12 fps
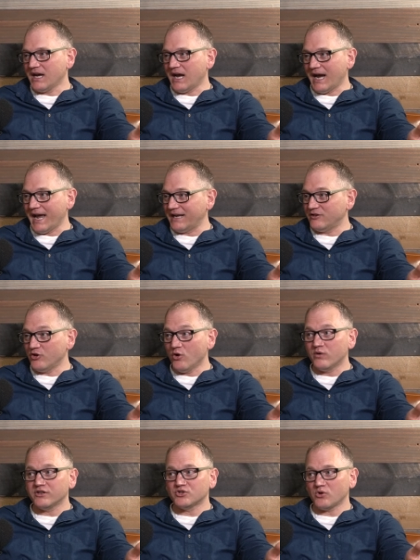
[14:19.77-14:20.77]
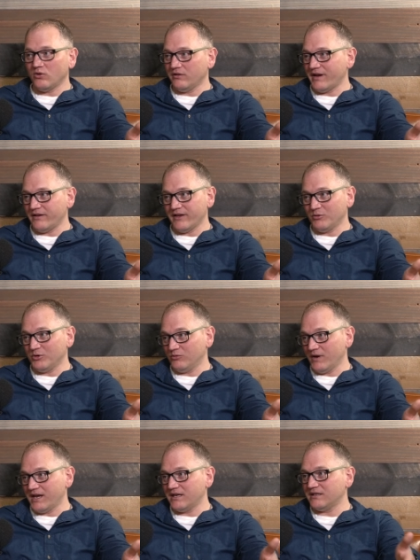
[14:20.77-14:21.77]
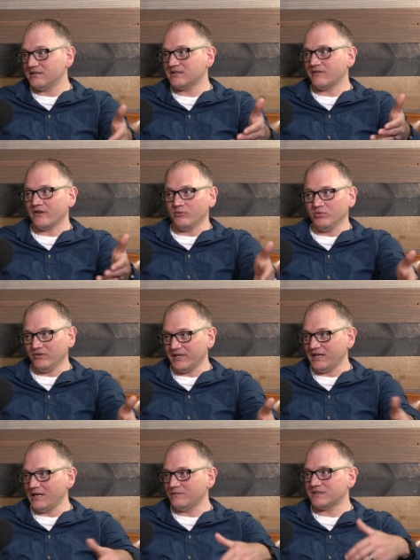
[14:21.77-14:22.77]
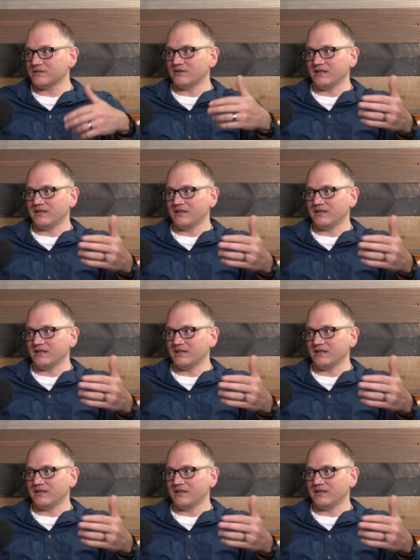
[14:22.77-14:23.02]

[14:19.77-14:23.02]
I had no control of how they were raised, their beliefs, yeah.